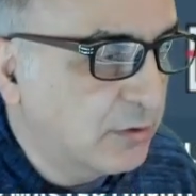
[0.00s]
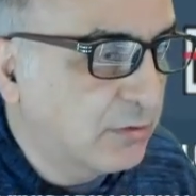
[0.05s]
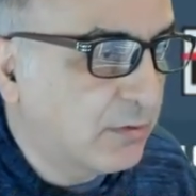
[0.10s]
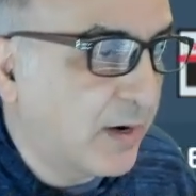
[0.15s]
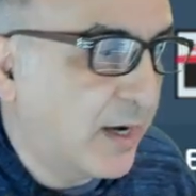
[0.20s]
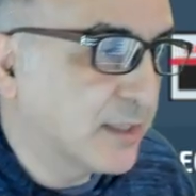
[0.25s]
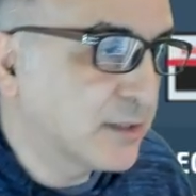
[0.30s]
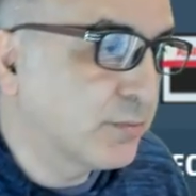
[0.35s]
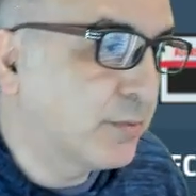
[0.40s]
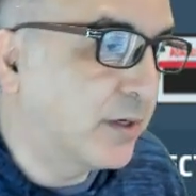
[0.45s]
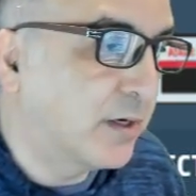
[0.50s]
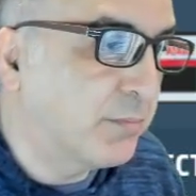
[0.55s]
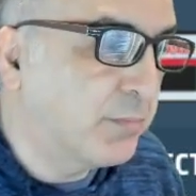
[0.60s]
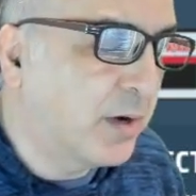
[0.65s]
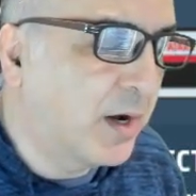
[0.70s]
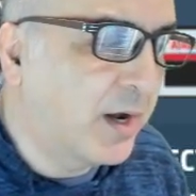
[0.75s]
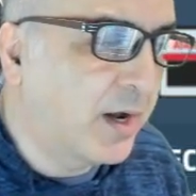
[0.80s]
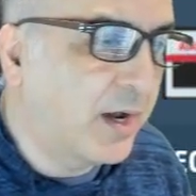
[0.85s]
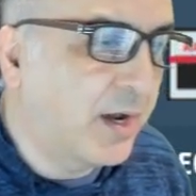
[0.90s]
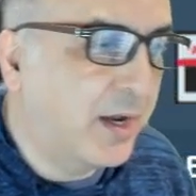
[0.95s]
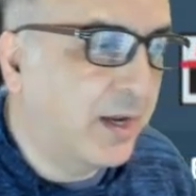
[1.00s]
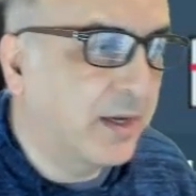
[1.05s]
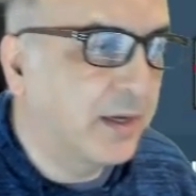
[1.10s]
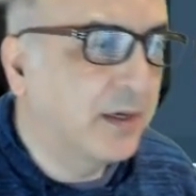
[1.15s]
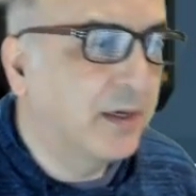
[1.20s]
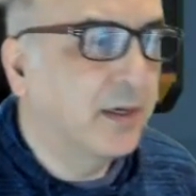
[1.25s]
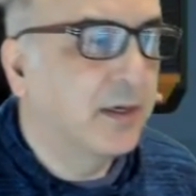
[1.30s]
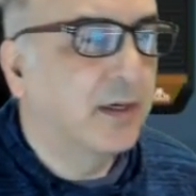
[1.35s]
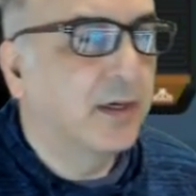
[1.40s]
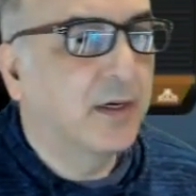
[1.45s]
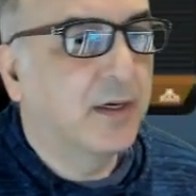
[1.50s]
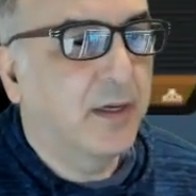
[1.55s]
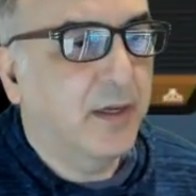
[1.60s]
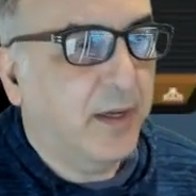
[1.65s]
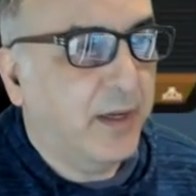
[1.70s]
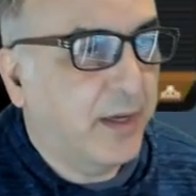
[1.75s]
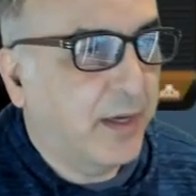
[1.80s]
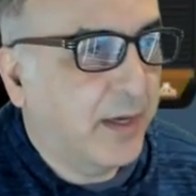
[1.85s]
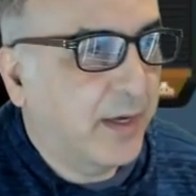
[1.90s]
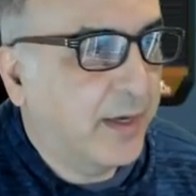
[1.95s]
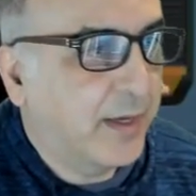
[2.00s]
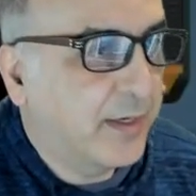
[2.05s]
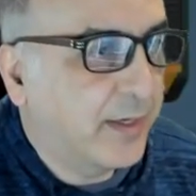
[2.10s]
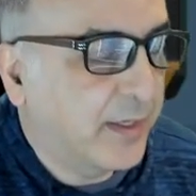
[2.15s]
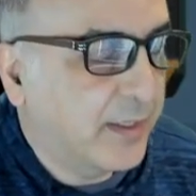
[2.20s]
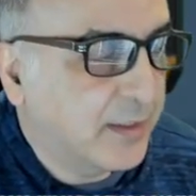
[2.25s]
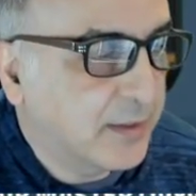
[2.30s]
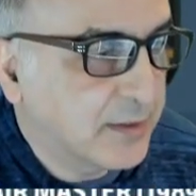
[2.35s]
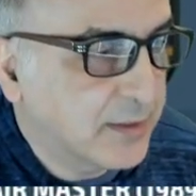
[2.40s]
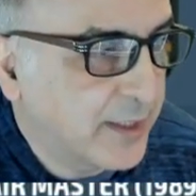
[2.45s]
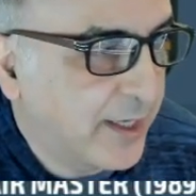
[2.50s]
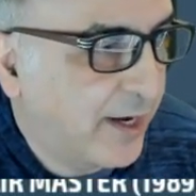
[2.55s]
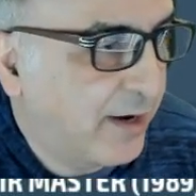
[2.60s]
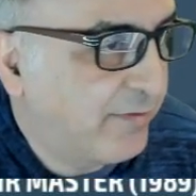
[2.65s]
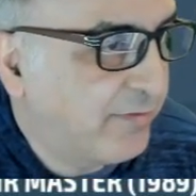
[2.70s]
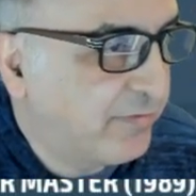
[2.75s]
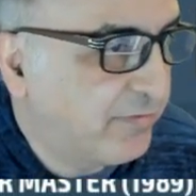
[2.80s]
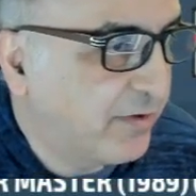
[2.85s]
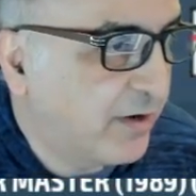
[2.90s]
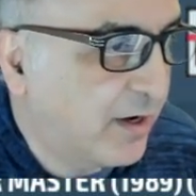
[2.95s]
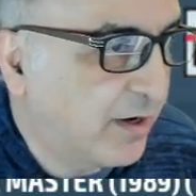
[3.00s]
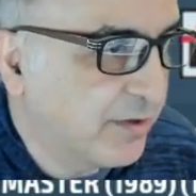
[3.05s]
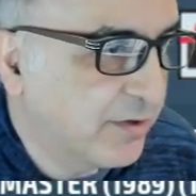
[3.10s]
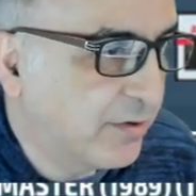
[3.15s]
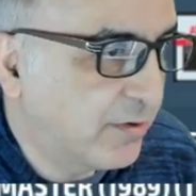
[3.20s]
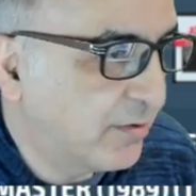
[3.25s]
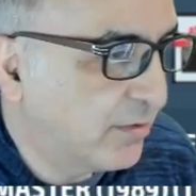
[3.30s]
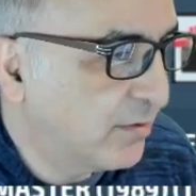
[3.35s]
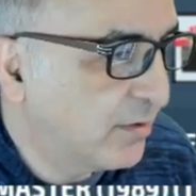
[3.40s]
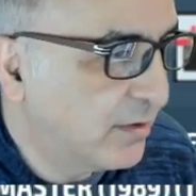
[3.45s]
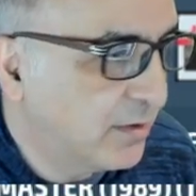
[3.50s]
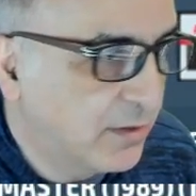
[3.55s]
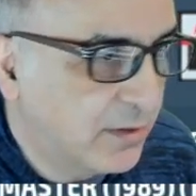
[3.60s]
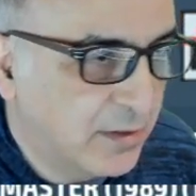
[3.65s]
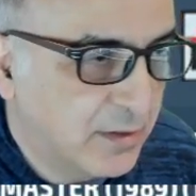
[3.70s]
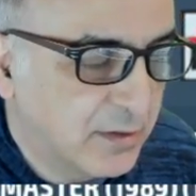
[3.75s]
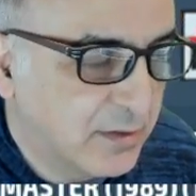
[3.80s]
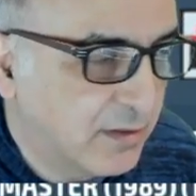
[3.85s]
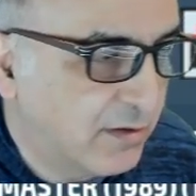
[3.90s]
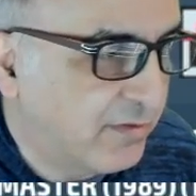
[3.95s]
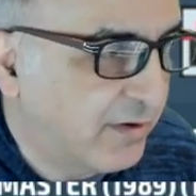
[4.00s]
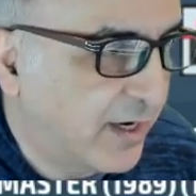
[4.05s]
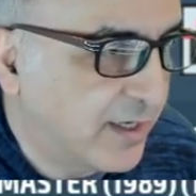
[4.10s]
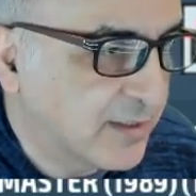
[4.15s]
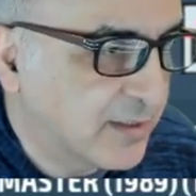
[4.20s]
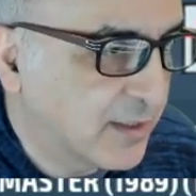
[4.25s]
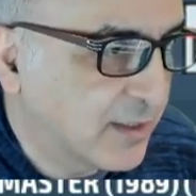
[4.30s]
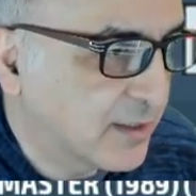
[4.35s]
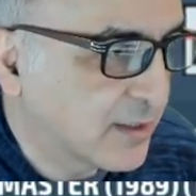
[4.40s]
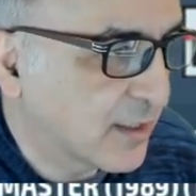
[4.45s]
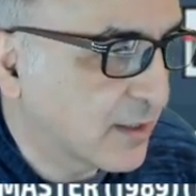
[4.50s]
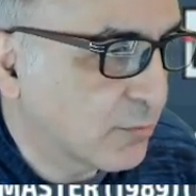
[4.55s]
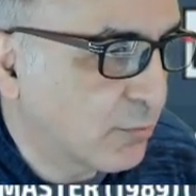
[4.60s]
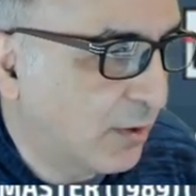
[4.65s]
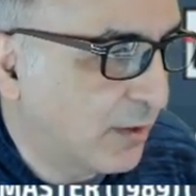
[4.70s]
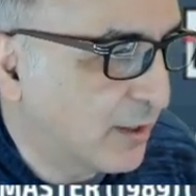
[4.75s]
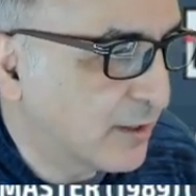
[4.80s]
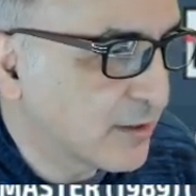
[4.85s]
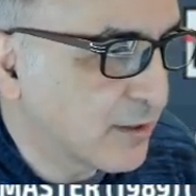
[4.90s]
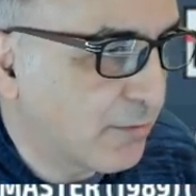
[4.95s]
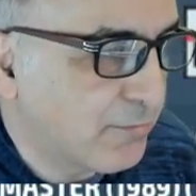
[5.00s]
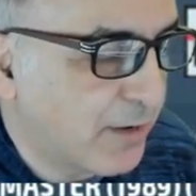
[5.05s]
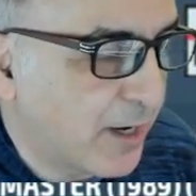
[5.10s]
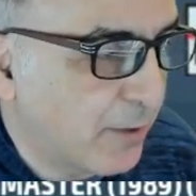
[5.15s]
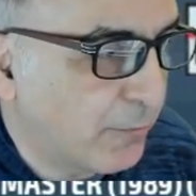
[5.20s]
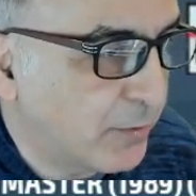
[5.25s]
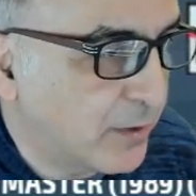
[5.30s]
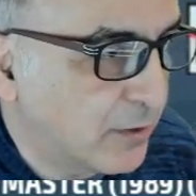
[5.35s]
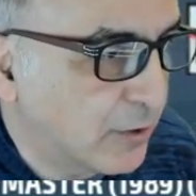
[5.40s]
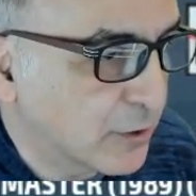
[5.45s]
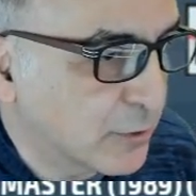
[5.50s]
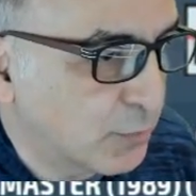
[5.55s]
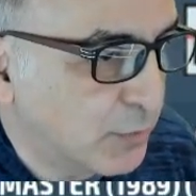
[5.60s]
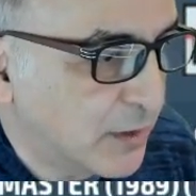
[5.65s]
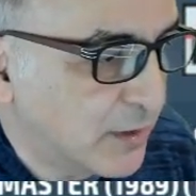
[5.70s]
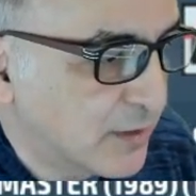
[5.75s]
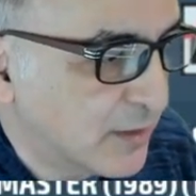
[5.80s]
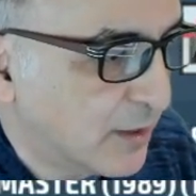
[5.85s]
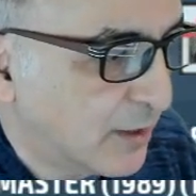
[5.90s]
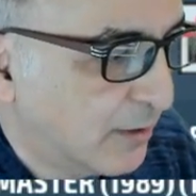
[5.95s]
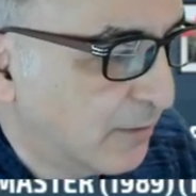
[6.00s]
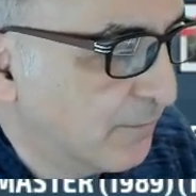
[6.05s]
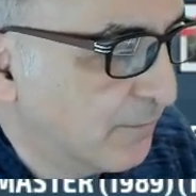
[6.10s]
Raspberry Pi, and a set of other devices as well as on my Windows PC.